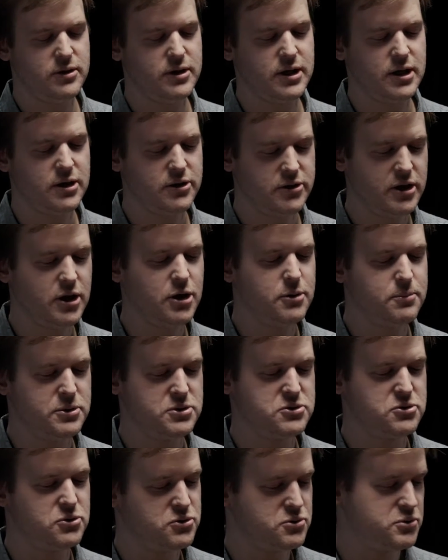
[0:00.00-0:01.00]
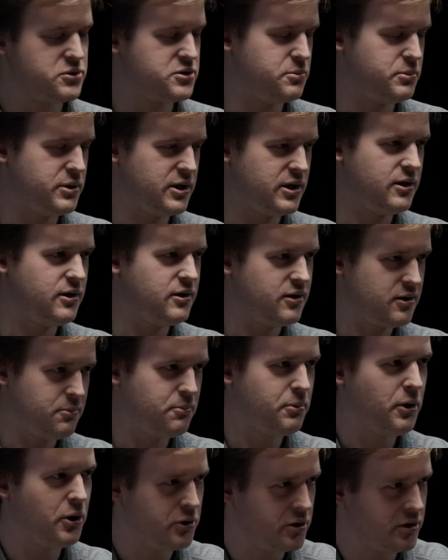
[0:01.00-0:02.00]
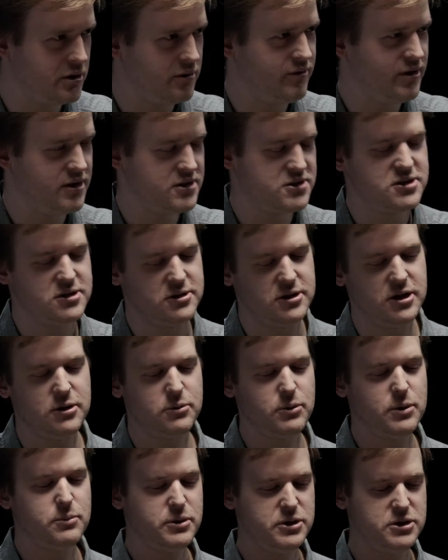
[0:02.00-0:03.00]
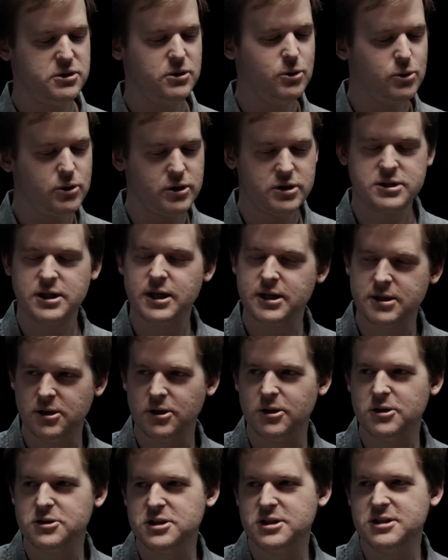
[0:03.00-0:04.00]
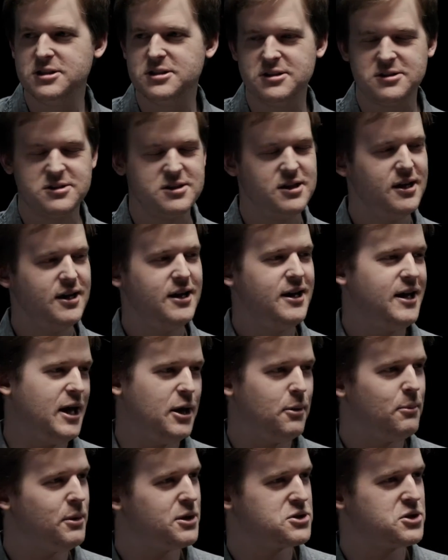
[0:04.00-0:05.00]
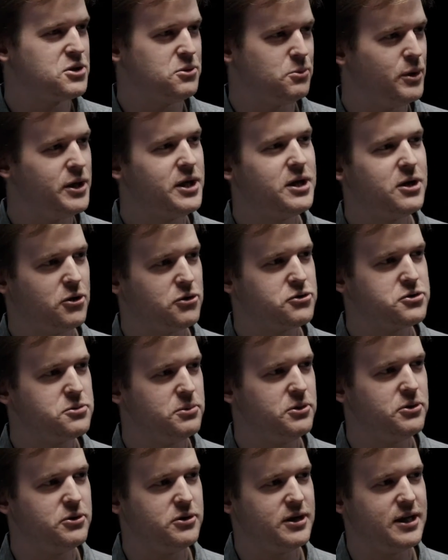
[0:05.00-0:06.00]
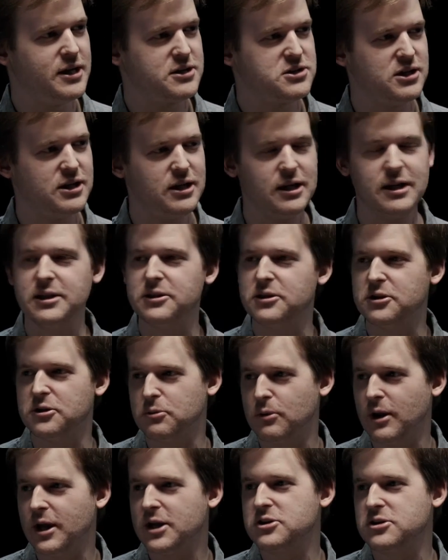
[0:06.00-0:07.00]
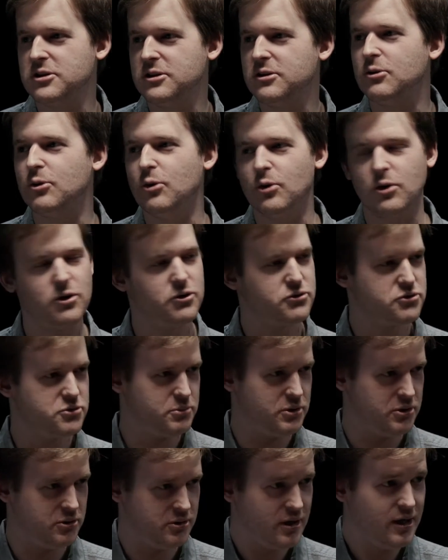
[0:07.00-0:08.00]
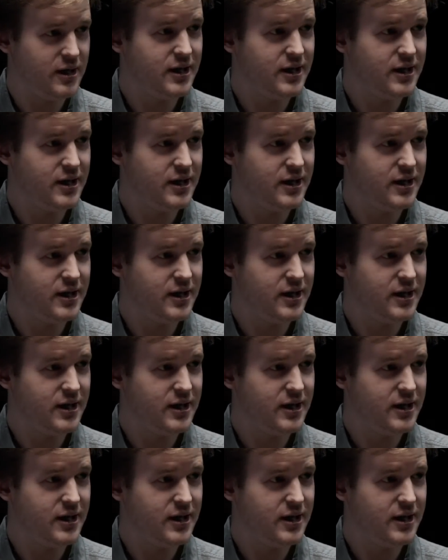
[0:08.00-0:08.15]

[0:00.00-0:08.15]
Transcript: you know, the open source was a big component of us. So, you know, when we look at technologies, it's how much can we contribute and actually lead the direction or contribute